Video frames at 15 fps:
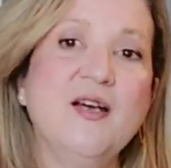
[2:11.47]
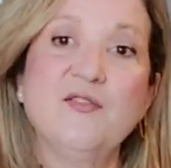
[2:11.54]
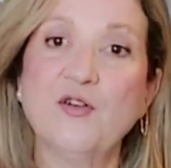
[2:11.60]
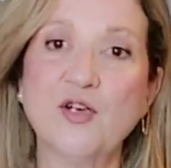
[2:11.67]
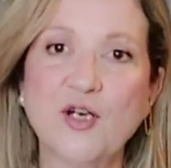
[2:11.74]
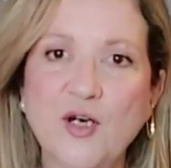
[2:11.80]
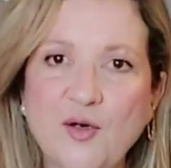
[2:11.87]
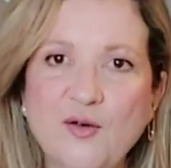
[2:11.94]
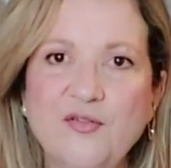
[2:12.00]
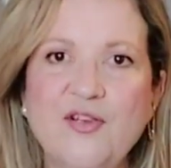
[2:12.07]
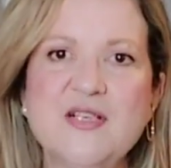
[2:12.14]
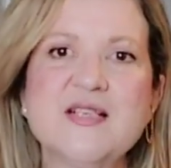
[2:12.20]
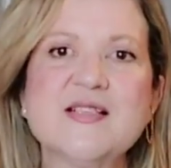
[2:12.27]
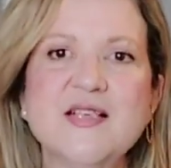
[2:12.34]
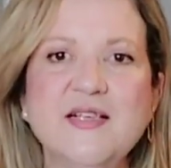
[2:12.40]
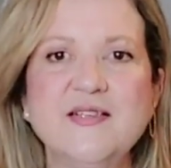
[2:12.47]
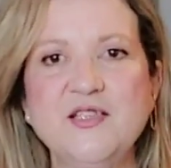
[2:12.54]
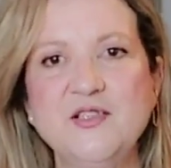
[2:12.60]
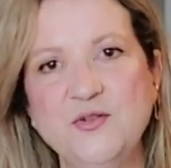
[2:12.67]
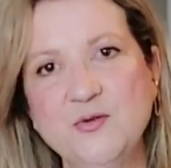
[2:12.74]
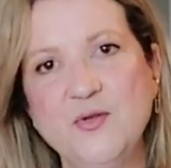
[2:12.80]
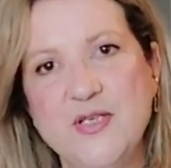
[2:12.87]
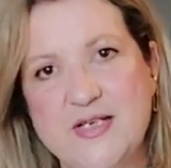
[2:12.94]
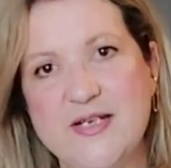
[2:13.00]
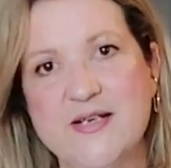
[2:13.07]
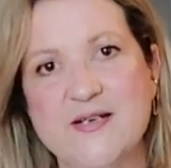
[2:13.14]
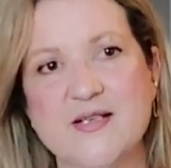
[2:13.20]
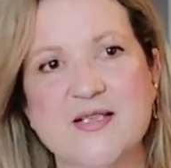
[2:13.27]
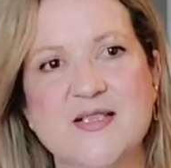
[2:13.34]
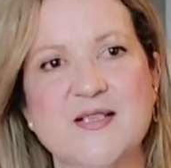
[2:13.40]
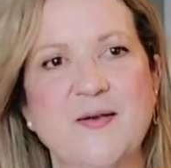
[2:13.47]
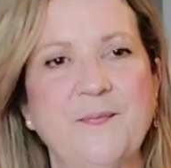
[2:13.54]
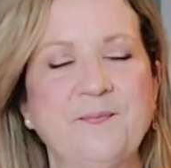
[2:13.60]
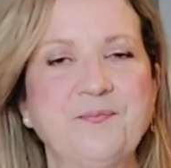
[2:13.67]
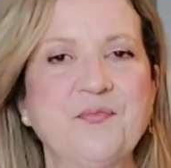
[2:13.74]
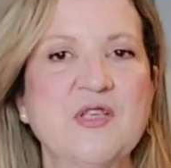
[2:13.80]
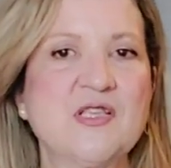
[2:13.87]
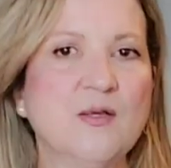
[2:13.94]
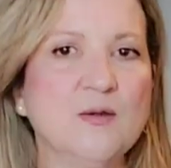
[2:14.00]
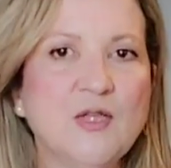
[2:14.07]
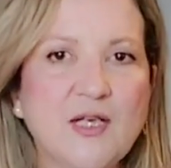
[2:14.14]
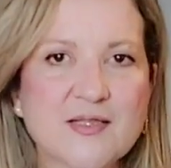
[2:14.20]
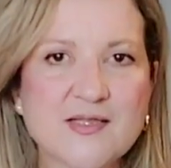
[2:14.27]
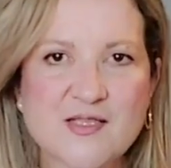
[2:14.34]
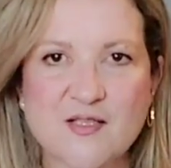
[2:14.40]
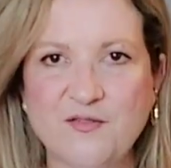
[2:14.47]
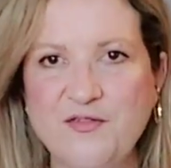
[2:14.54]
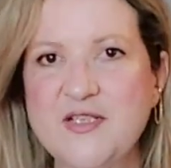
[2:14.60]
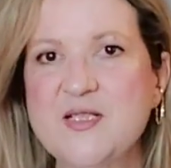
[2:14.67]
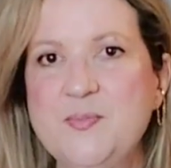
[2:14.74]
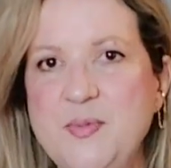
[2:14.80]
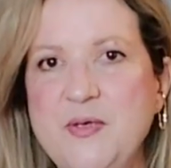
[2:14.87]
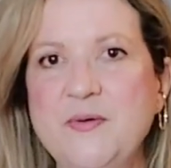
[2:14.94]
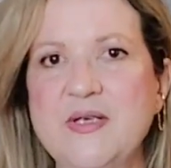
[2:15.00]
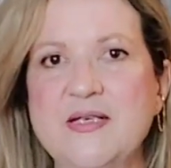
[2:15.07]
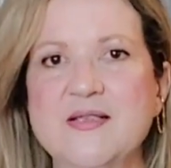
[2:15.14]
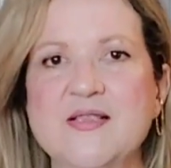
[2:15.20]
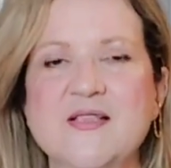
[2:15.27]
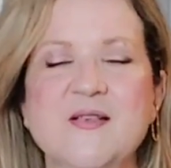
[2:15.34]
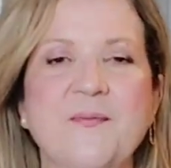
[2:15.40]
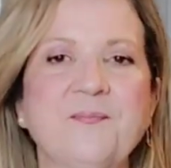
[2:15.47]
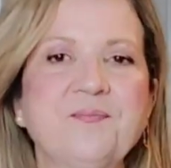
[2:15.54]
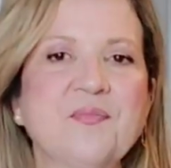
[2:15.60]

for over 32 years, so lots of experience.